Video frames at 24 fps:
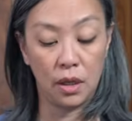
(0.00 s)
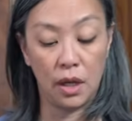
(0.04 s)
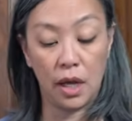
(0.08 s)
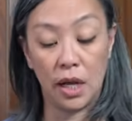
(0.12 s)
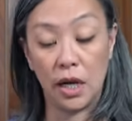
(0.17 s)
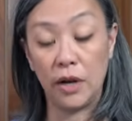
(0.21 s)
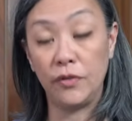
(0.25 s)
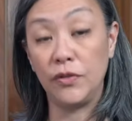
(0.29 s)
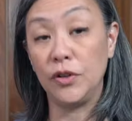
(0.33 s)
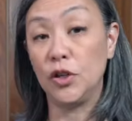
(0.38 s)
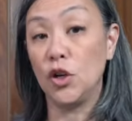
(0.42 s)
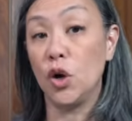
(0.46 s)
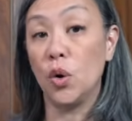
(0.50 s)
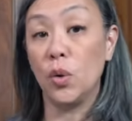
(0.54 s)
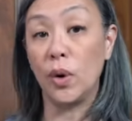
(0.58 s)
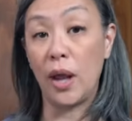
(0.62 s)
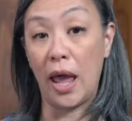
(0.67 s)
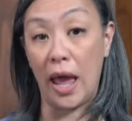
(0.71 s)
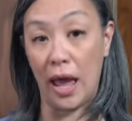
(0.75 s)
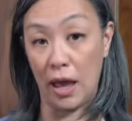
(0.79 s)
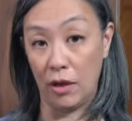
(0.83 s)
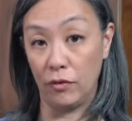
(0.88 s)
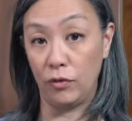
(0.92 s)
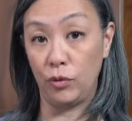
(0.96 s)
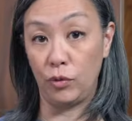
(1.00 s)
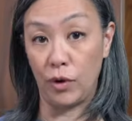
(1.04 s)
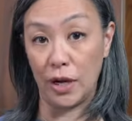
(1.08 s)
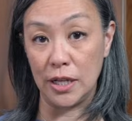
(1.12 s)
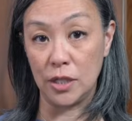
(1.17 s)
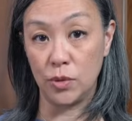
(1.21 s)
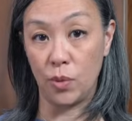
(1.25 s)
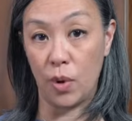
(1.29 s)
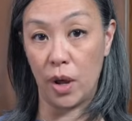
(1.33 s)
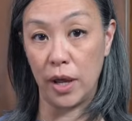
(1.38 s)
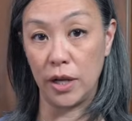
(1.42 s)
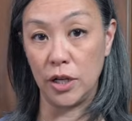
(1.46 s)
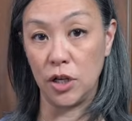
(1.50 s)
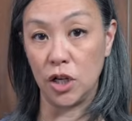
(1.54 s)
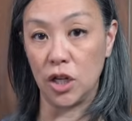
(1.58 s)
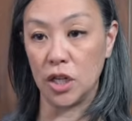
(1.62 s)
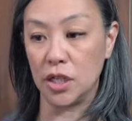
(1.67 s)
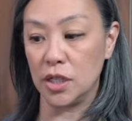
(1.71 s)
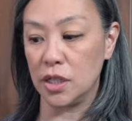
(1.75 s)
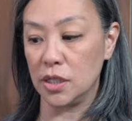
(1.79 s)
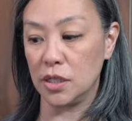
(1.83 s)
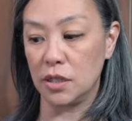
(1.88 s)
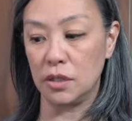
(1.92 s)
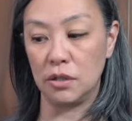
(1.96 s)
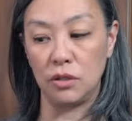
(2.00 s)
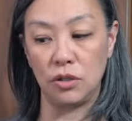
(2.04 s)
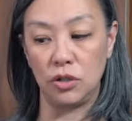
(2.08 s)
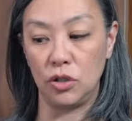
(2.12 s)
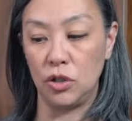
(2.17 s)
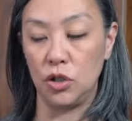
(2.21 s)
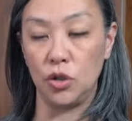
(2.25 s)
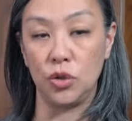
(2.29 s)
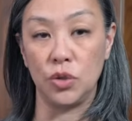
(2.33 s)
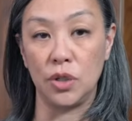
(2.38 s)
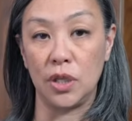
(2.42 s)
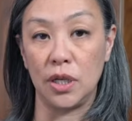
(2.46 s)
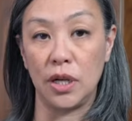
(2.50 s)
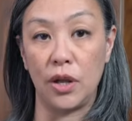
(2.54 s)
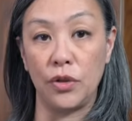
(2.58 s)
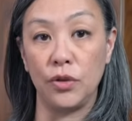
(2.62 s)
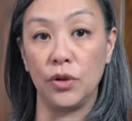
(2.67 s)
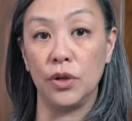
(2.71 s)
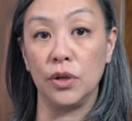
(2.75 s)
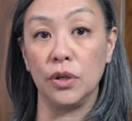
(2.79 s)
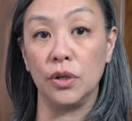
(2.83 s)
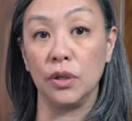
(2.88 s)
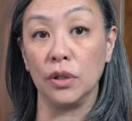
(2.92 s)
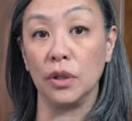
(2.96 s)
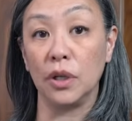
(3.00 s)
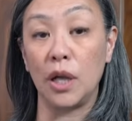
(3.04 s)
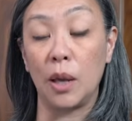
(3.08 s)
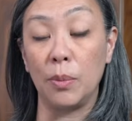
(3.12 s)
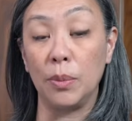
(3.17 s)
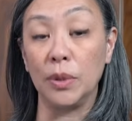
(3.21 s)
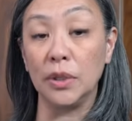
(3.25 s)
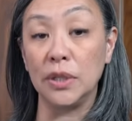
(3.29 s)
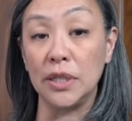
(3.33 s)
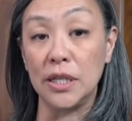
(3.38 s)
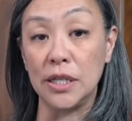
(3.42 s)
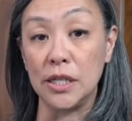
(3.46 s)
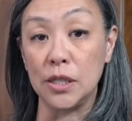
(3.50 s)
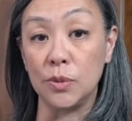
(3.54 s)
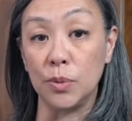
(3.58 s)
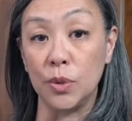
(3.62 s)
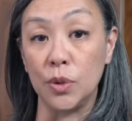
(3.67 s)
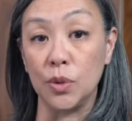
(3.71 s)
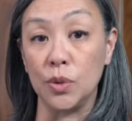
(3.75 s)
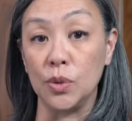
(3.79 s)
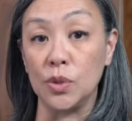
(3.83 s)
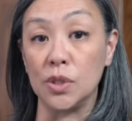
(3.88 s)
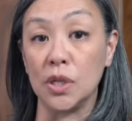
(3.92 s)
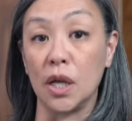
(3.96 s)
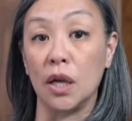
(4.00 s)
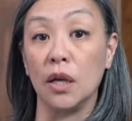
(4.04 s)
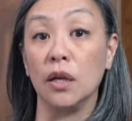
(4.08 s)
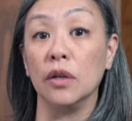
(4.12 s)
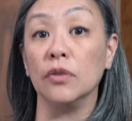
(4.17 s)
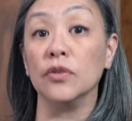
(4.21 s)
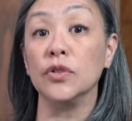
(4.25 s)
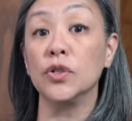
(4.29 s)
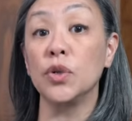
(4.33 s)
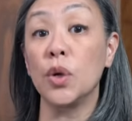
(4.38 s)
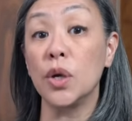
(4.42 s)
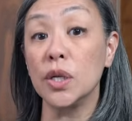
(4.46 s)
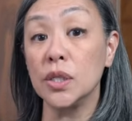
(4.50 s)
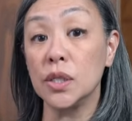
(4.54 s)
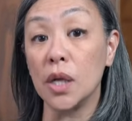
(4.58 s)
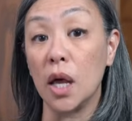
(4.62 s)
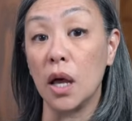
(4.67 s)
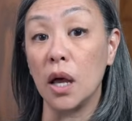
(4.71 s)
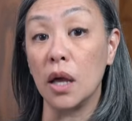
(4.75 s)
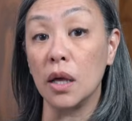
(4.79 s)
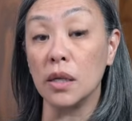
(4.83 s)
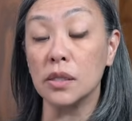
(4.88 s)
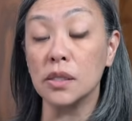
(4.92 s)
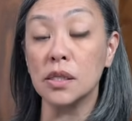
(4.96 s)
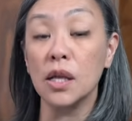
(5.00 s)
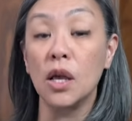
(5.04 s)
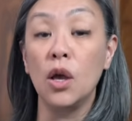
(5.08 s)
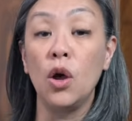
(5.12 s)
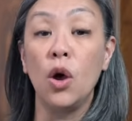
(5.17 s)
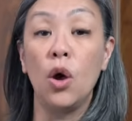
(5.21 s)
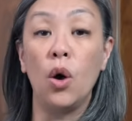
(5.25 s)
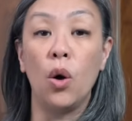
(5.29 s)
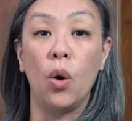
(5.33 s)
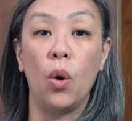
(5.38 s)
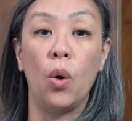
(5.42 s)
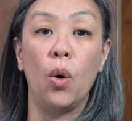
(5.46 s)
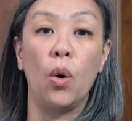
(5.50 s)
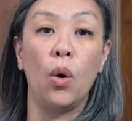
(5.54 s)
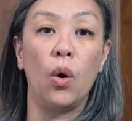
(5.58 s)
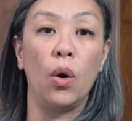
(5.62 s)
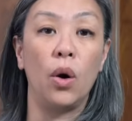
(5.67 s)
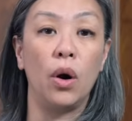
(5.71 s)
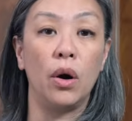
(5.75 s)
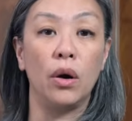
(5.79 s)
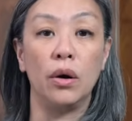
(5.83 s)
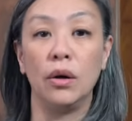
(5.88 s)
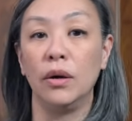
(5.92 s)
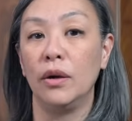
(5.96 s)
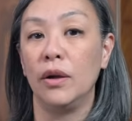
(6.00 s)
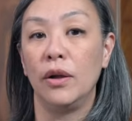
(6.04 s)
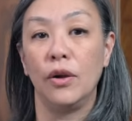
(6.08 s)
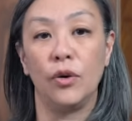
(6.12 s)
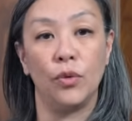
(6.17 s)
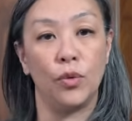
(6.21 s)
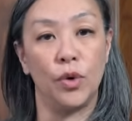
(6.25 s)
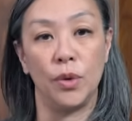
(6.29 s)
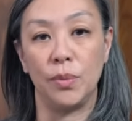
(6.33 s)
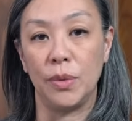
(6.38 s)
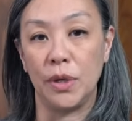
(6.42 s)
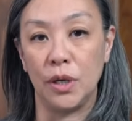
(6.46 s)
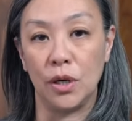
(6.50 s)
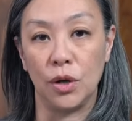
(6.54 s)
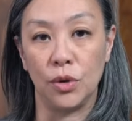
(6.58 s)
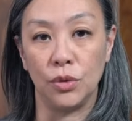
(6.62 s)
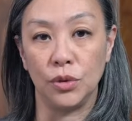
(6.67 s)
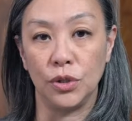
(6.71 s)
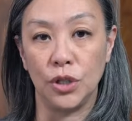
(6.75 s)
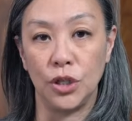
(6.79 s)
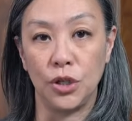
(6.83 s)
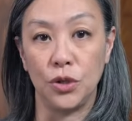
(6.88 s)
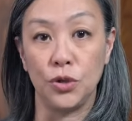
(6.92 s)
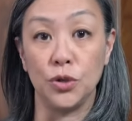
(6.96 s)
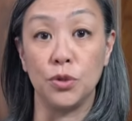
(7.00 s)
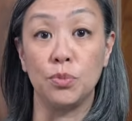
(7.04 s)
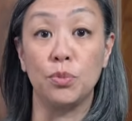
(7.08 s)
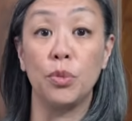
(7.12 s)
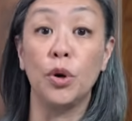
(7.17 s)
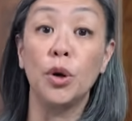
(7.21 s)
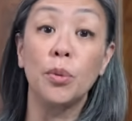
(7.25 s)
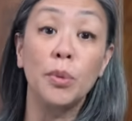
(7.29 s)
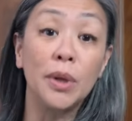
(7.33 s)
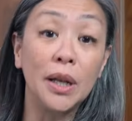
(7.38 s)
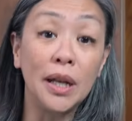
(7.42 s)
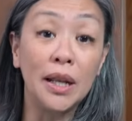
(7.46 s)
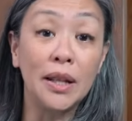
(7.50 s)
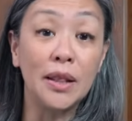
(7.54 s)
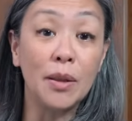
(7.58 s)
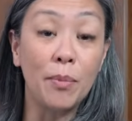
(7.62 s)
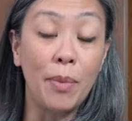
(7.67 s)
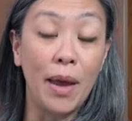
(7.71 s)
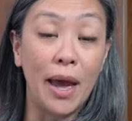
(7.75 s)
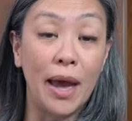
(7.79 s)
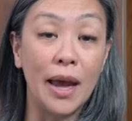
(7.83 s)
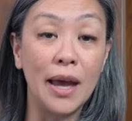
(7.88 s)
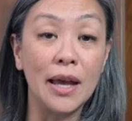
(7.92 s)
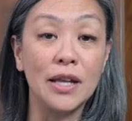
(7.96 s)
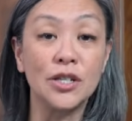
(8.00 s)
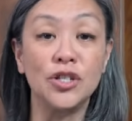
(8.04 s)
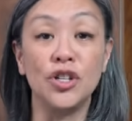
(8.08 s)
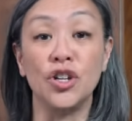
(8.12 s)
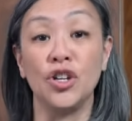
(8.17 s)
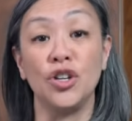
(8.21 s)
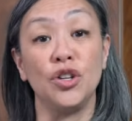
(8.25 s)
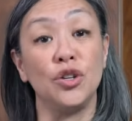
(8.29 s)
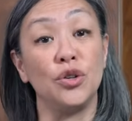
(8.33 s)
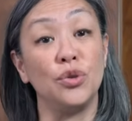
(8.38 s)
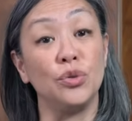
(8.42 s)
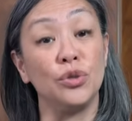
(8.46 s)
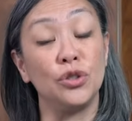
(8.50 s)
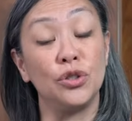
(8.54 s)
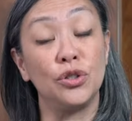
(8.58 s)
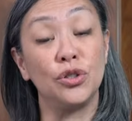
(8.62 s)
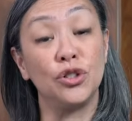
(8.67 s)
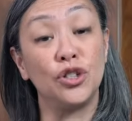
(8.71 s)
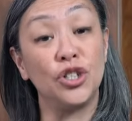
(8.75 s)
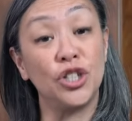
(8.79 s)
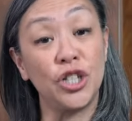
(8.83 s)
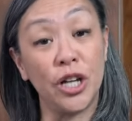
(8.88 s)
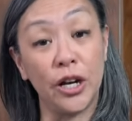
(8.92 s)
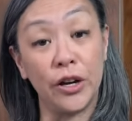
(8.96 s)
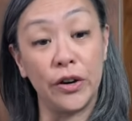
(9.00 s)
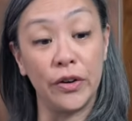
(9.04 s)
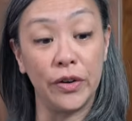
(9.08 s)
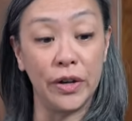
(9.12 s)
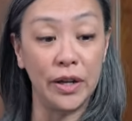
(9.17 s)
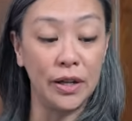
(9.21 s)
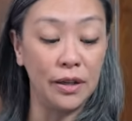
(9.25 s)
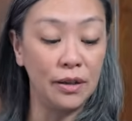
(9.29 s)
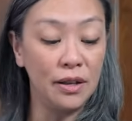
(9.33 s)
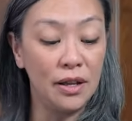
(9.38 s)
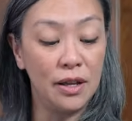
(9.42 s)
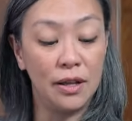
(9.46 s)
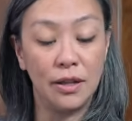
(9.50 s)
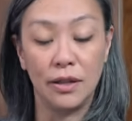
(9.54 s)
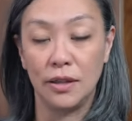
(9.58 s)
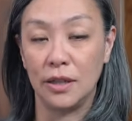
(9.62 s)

And if you don't have rice wine, you can just use another couple of teaspoons of soy sauce, or we've been known to use bourbon in the past. You can use sherry.